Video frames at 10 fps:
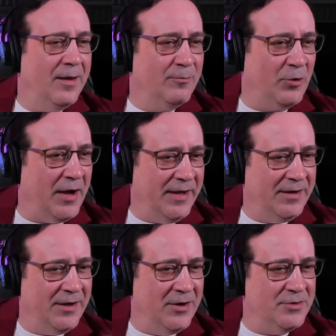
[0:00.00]

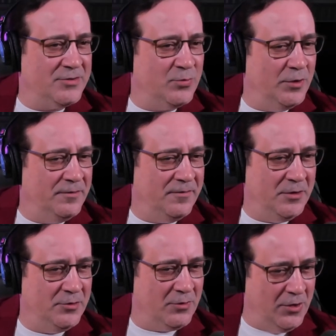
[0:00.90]
Brian owns Wood
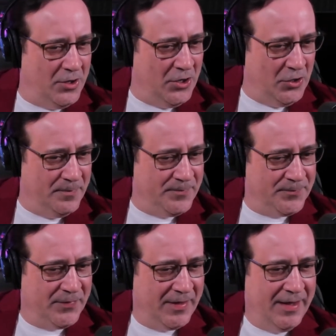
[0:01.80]
Funeral Home.
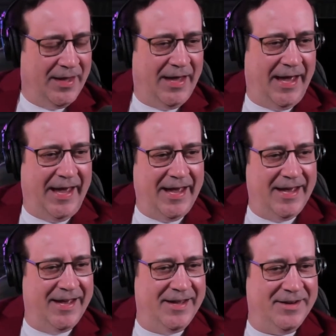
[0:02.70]
Mm-hmm.
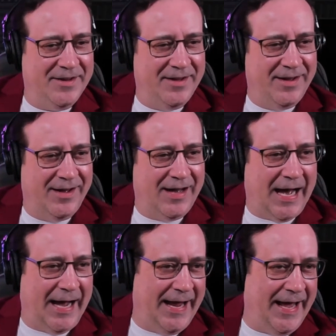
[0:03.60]
And uh,
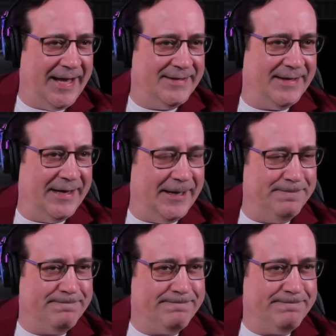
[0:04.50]
I had um,